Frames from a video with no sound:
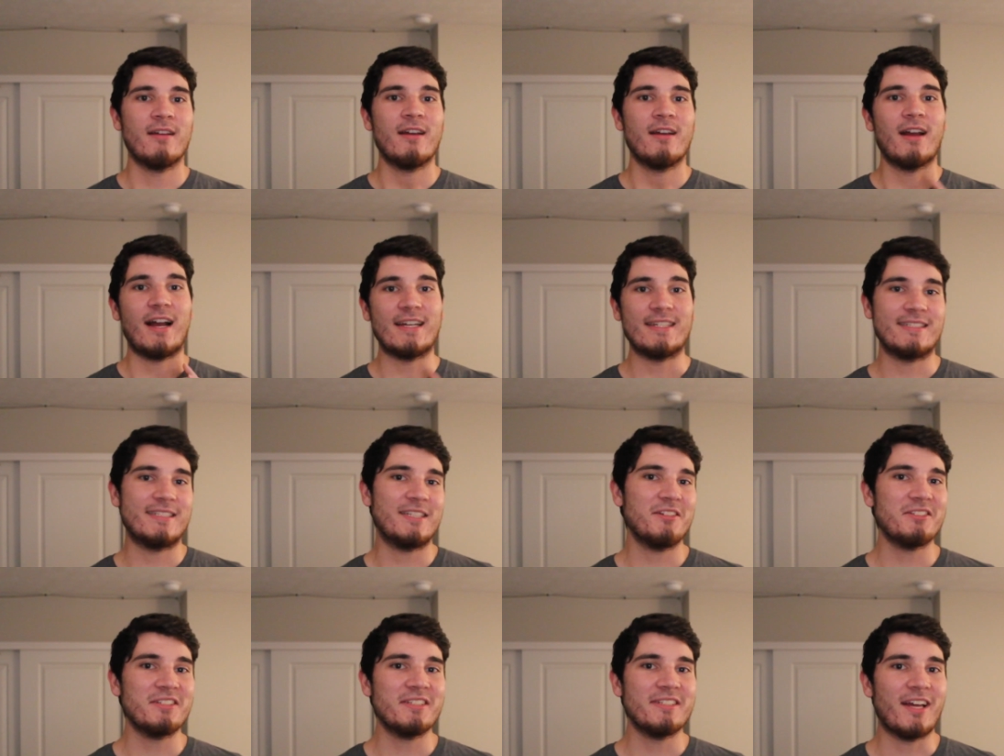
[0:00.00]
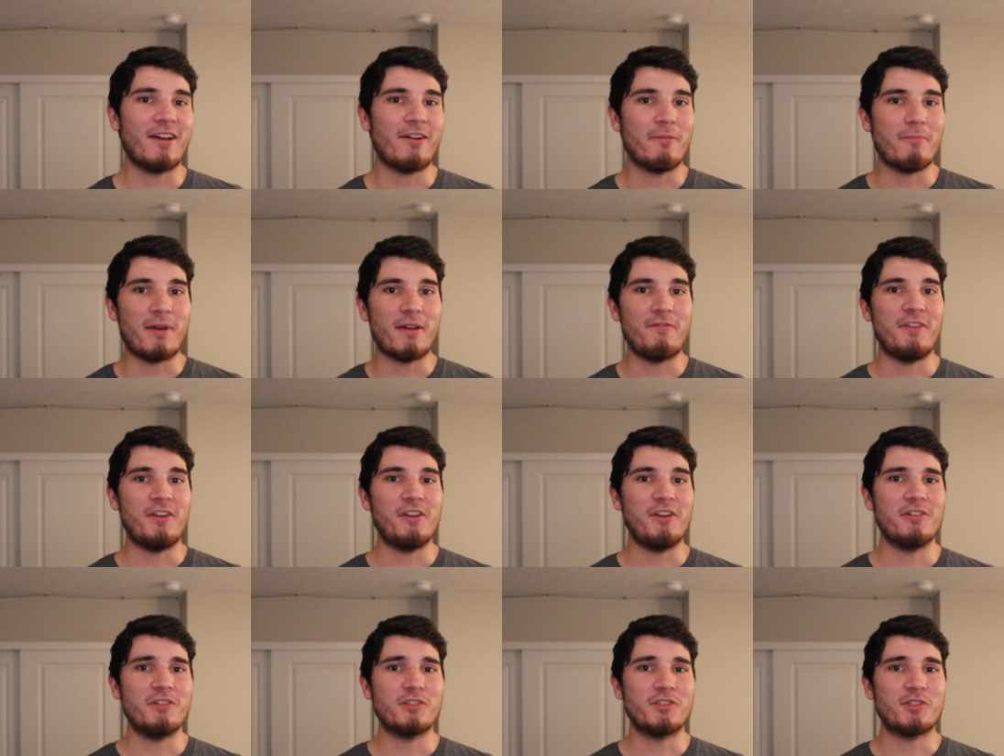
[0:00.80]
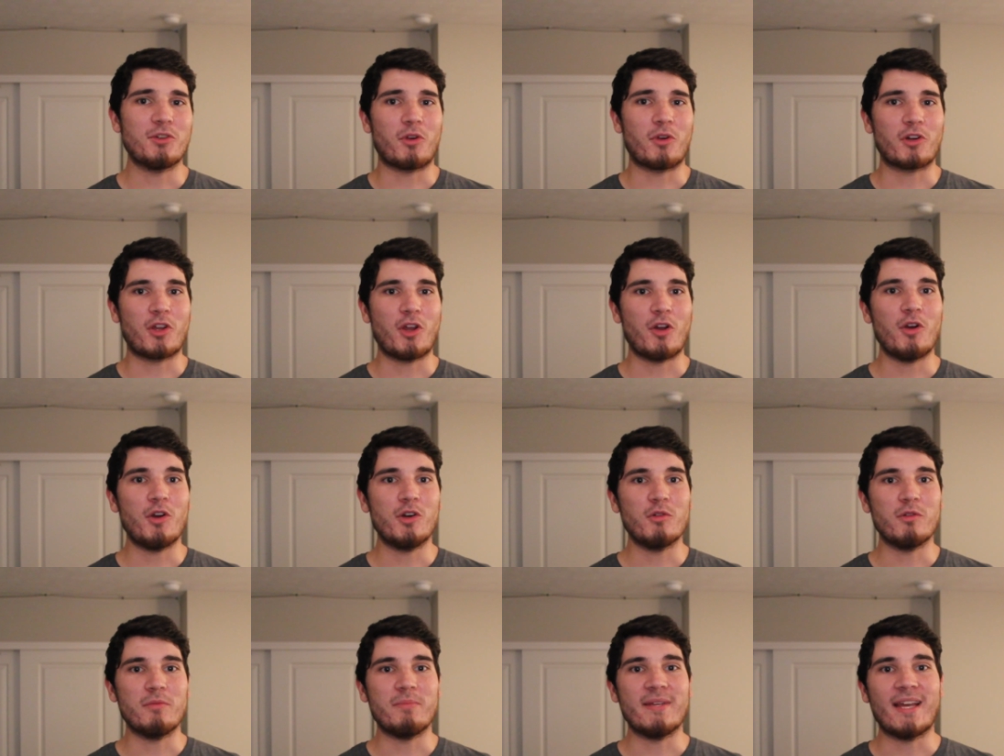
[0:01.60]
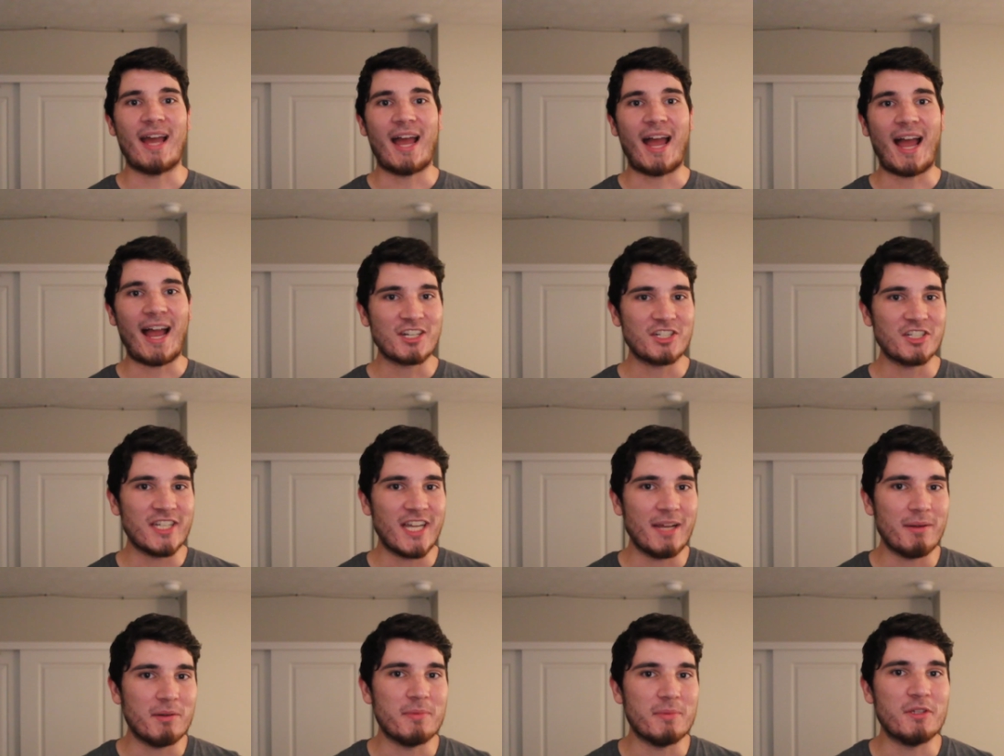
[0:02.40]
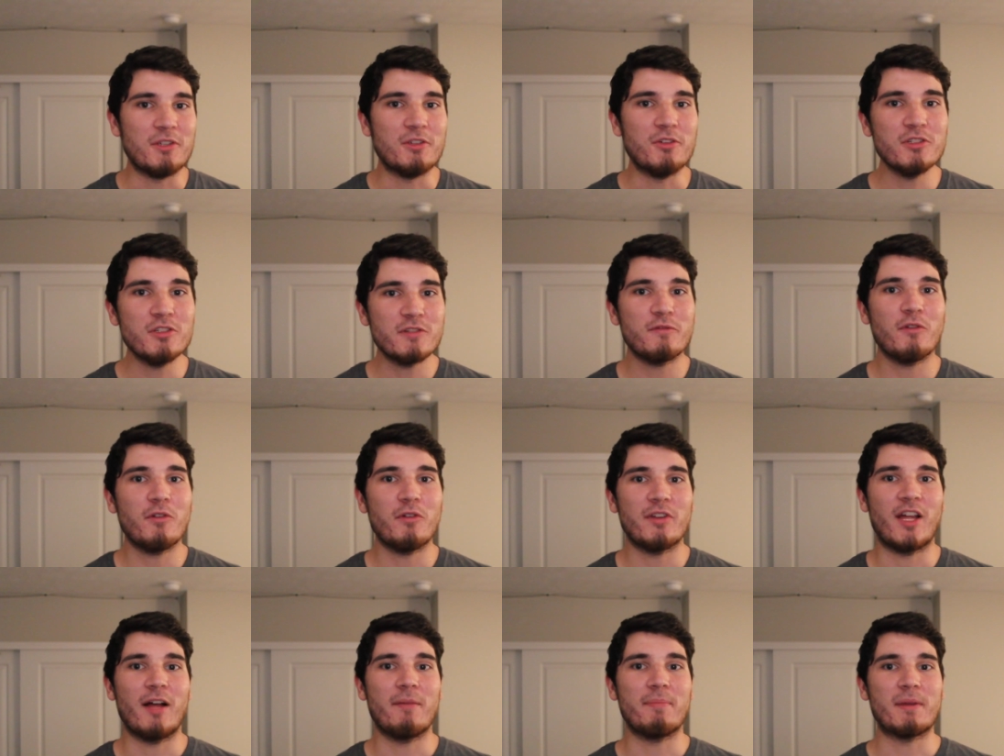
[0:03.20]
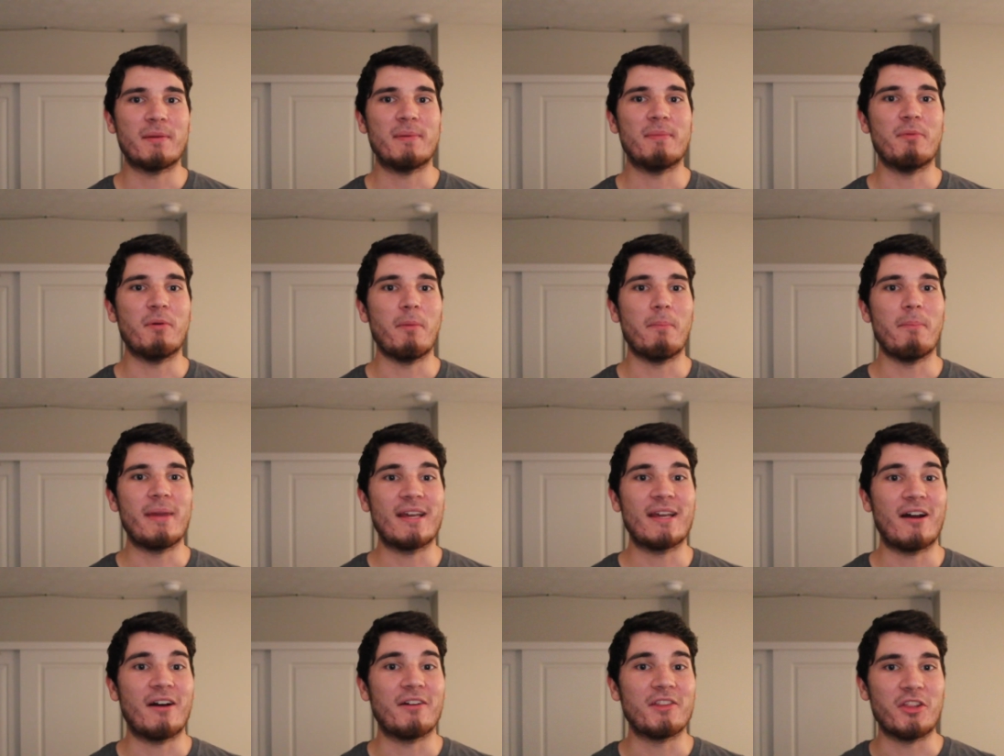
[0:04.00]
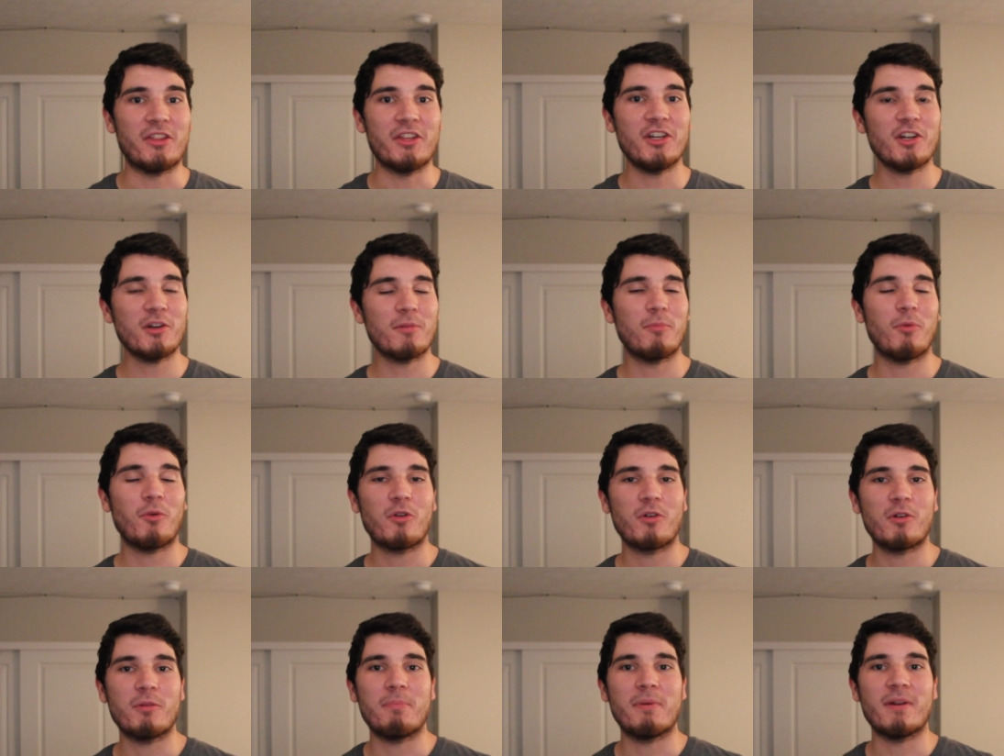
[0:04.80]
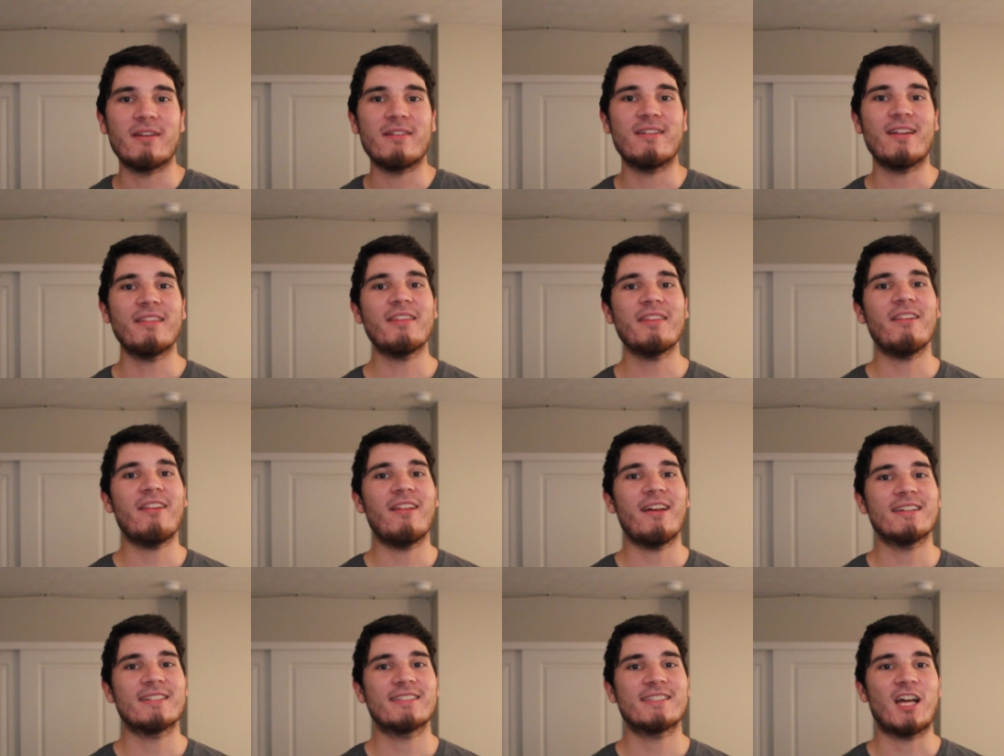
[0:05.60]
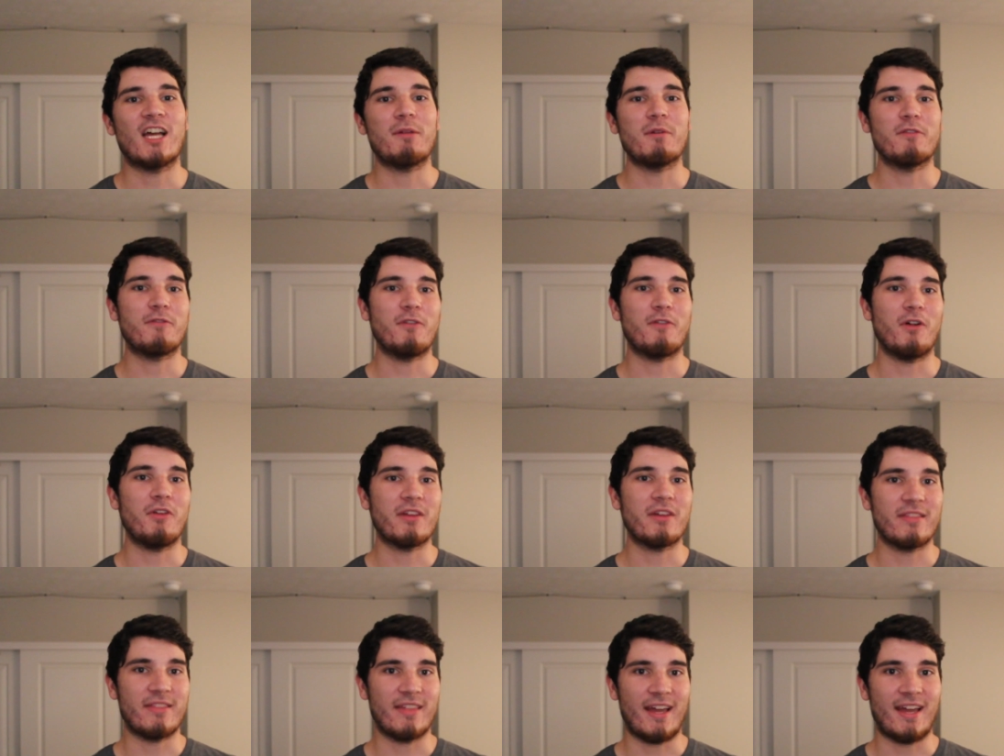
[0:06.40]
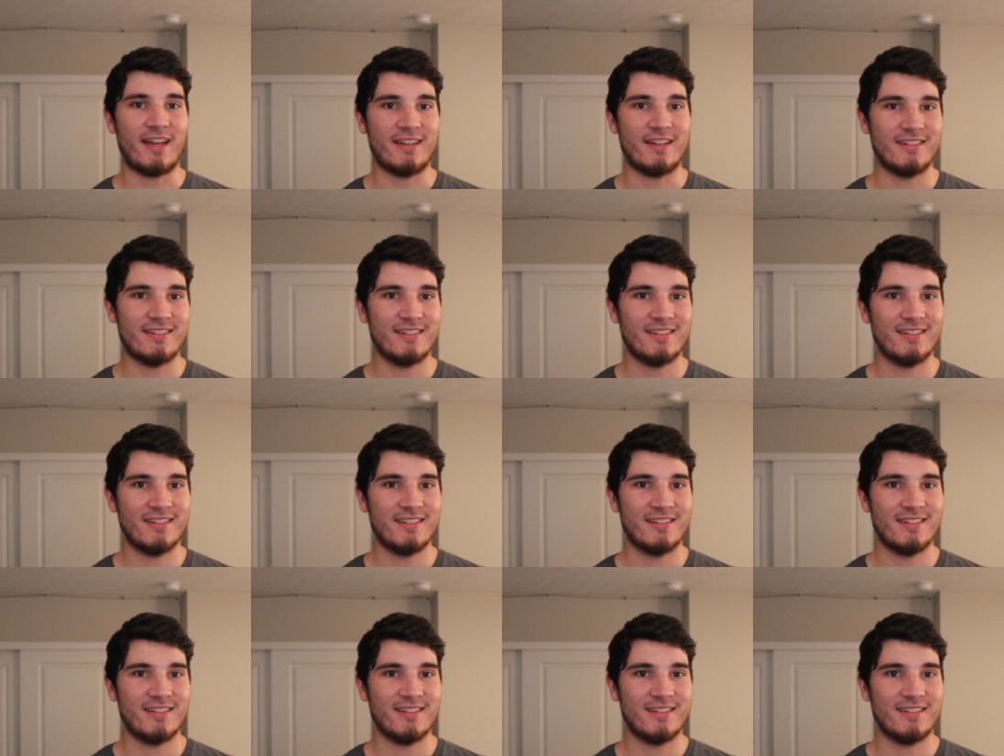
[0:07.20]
I seriously doubt my videos or code would be actually able to be useful in helping people make it on the leaderboard, but nonetheless, I'll be following that.